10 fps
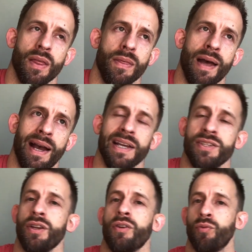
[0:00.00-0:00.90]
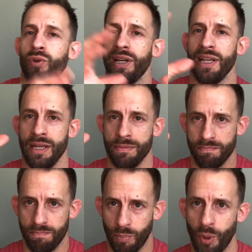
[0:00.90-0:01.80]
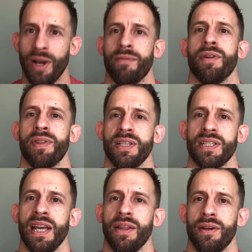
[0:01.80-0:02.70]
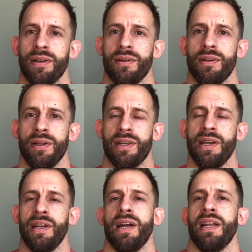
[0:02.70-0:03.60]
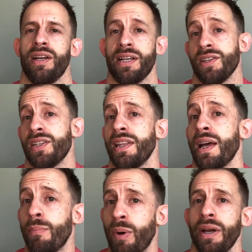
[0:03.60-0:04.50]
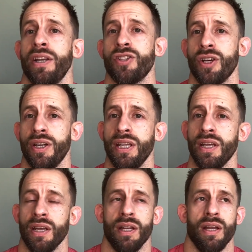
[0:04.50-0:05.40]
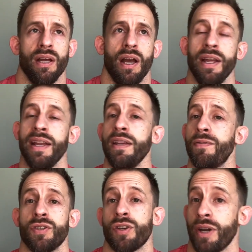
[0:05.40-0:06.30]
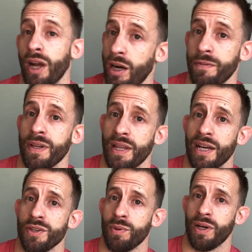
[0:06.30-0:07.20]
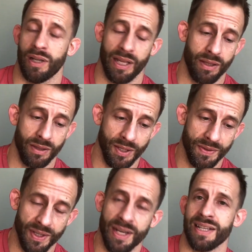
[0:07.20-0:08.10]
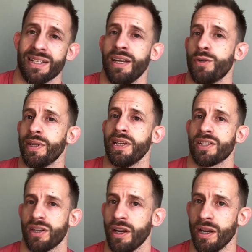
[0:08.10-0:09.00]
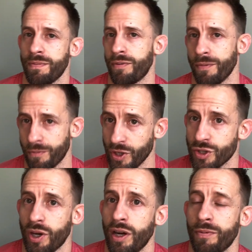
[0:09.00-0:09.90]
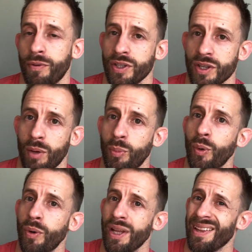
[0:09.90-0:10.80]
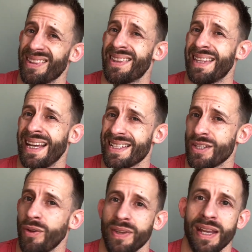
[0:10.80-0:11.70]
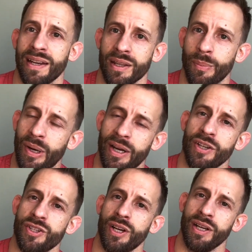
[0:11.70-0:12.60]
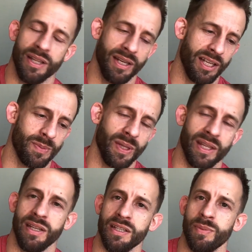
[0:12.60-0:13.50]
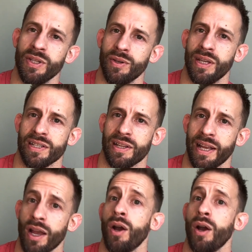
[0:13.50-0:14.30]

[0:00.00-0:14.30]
that is going to really put everything together. Okay. And like I said, that buying journey, and even, after that as well, like the next stage, when they sign up for a free trial, for example, that's not the end of the buying journey. The next bit they need to be doing is like,